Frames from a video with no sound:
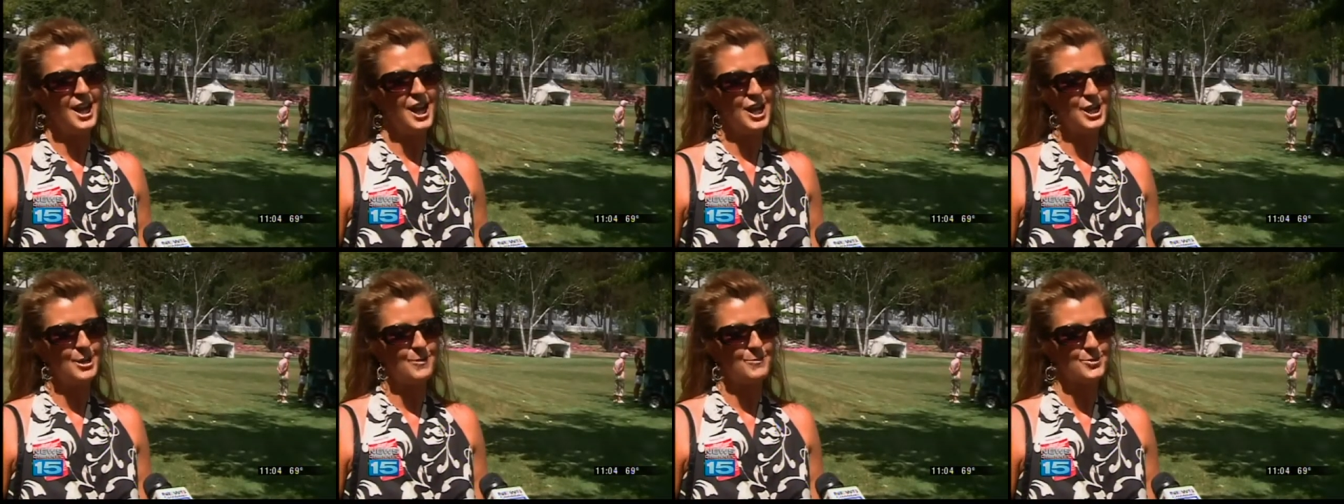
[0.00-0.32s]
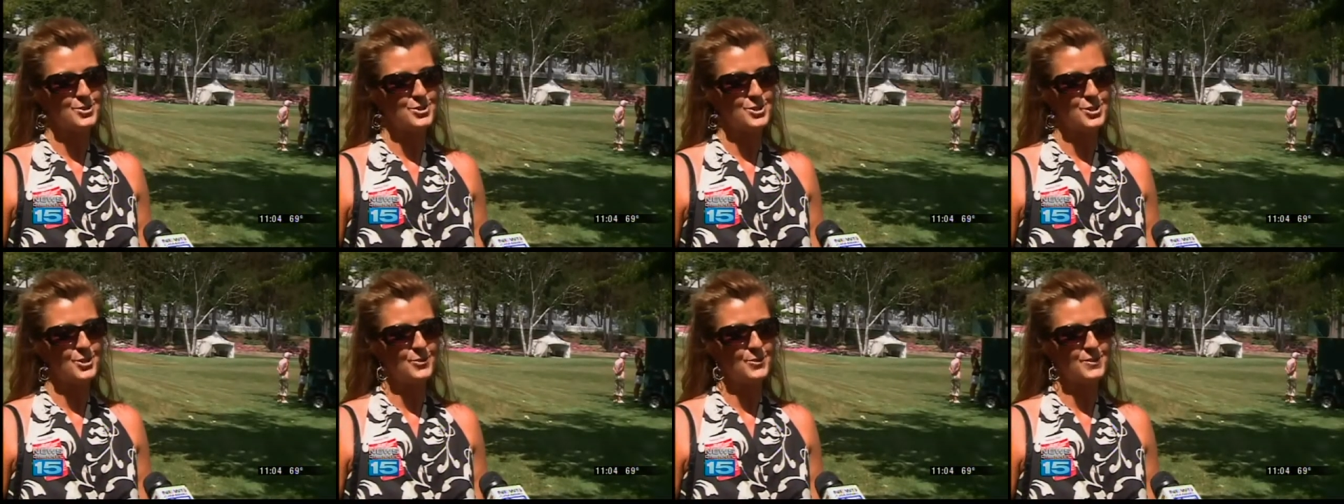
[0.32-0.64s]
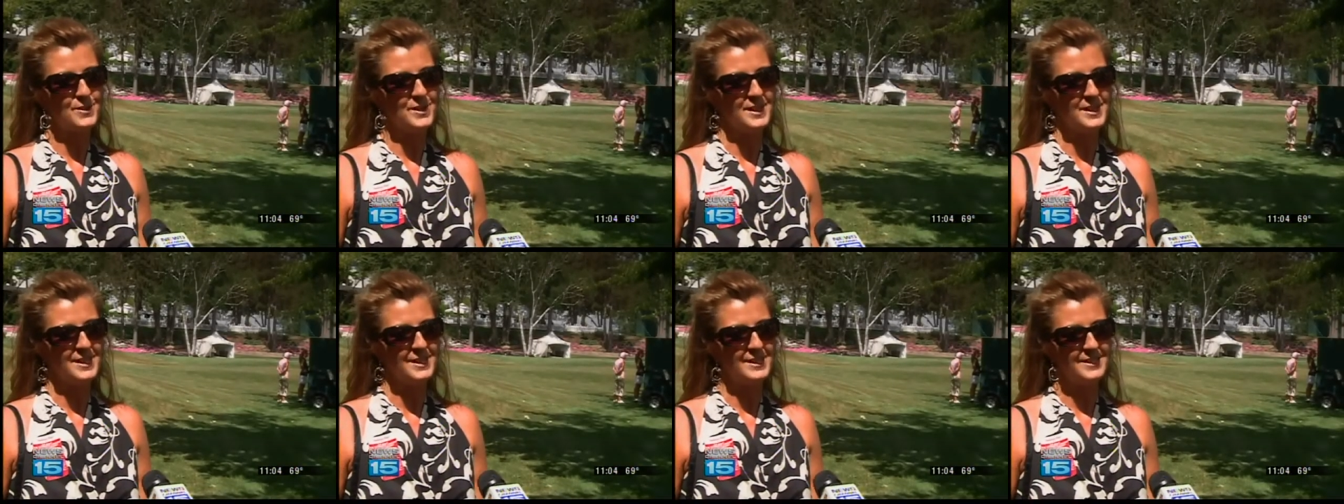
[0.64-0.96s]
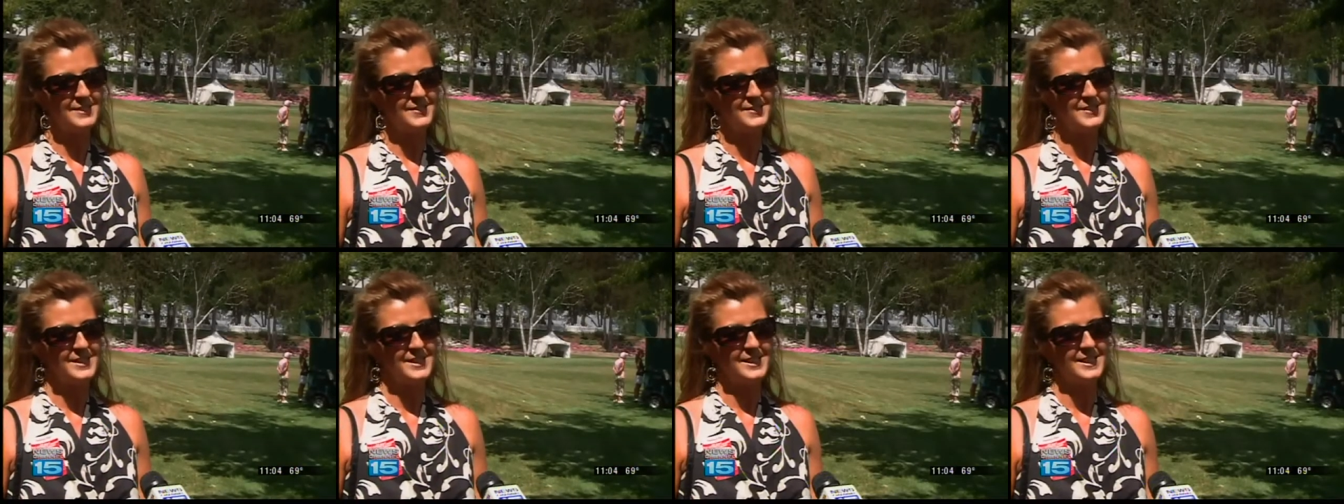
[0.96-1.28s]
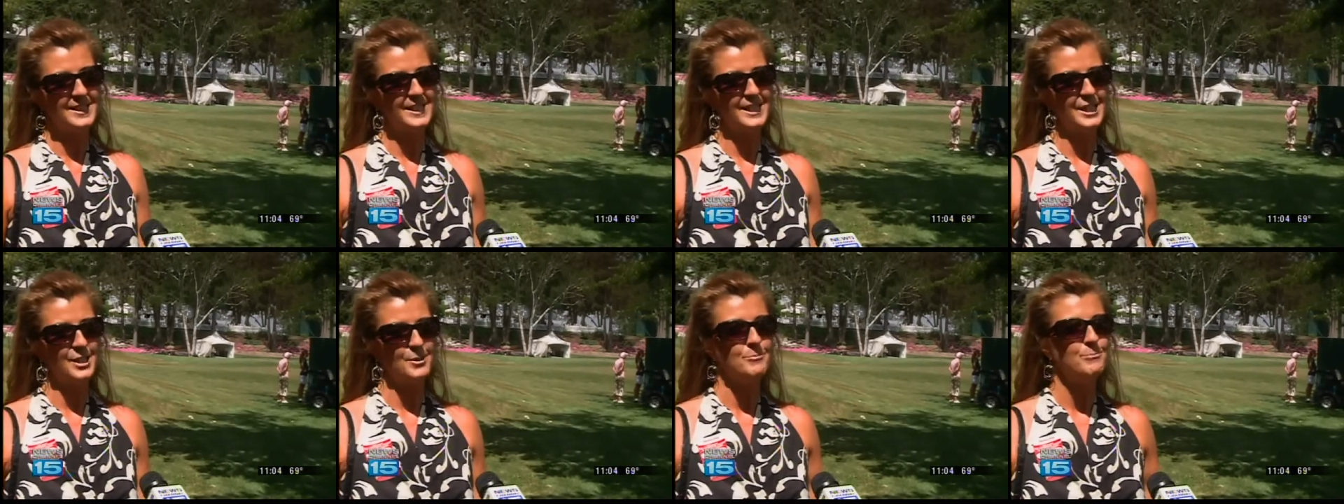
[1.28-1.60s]
um, show the,
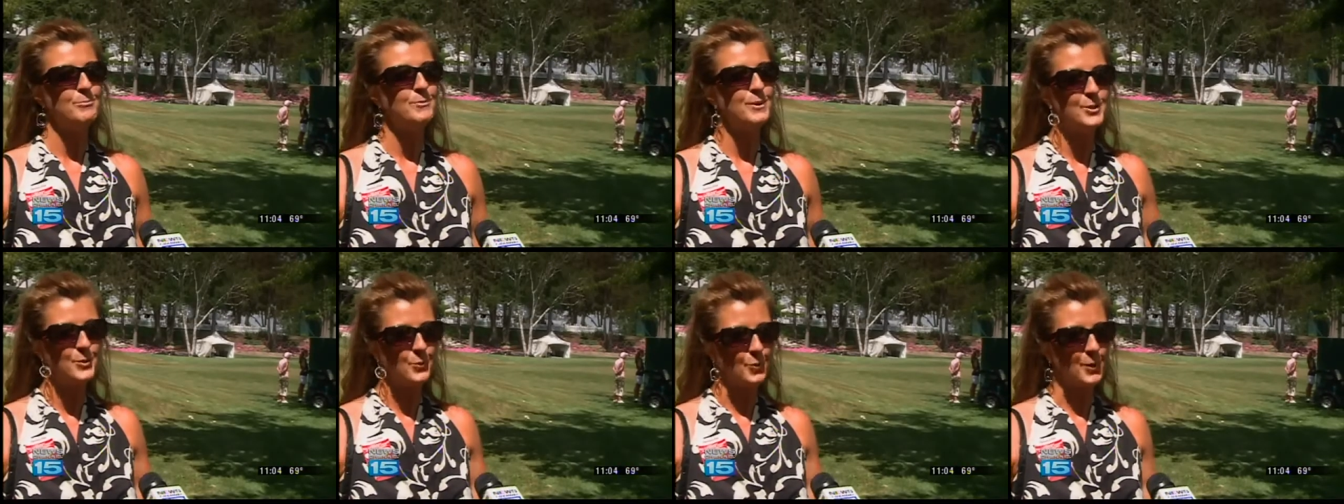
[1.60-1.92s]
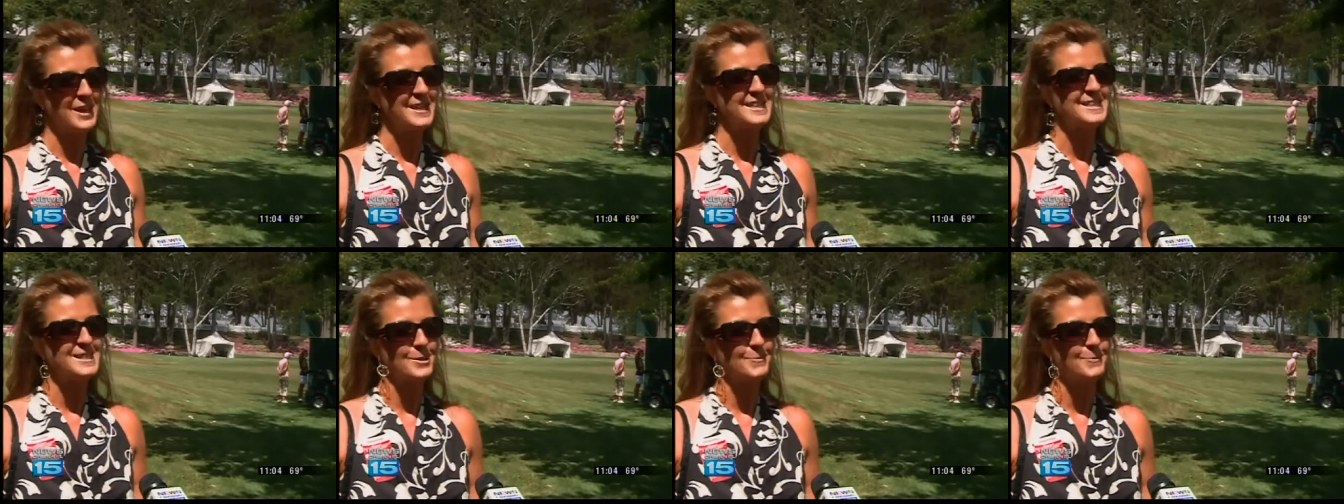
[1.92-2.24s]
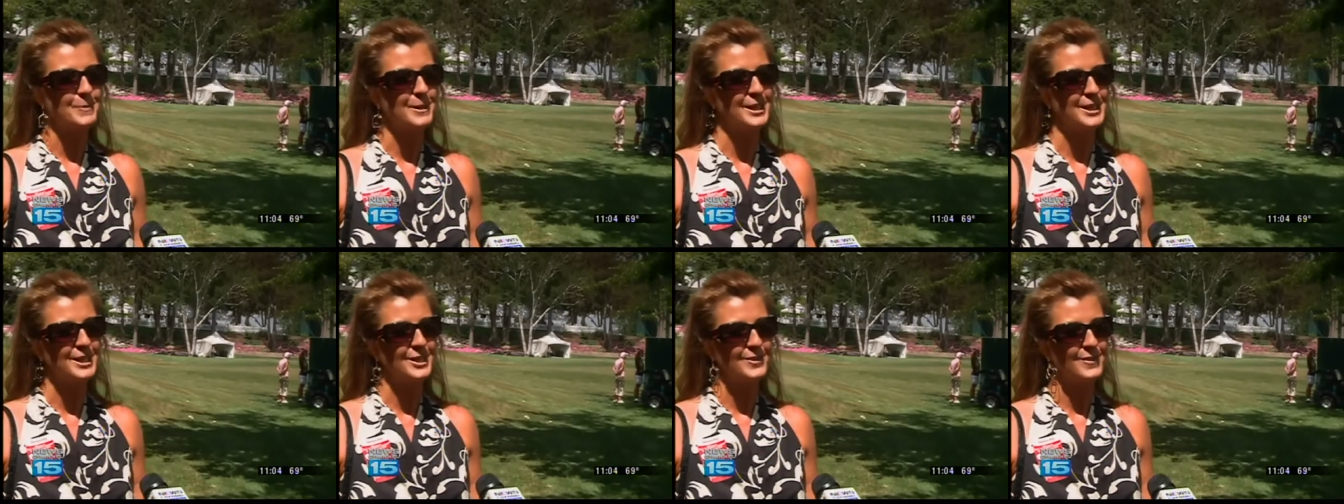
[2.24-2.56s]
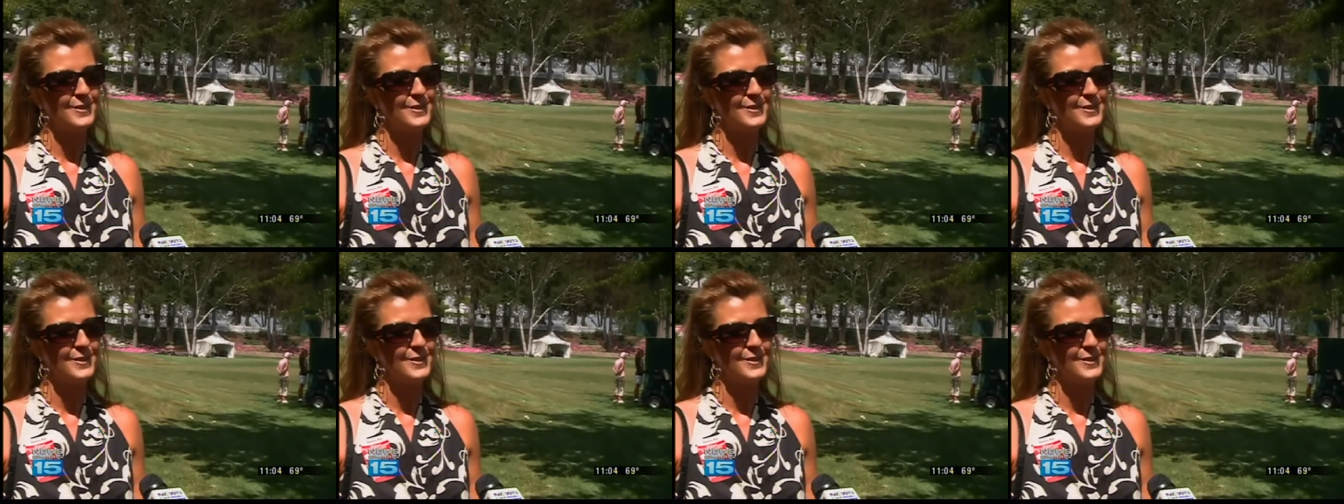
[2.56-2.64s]
the uh, Midwest appeal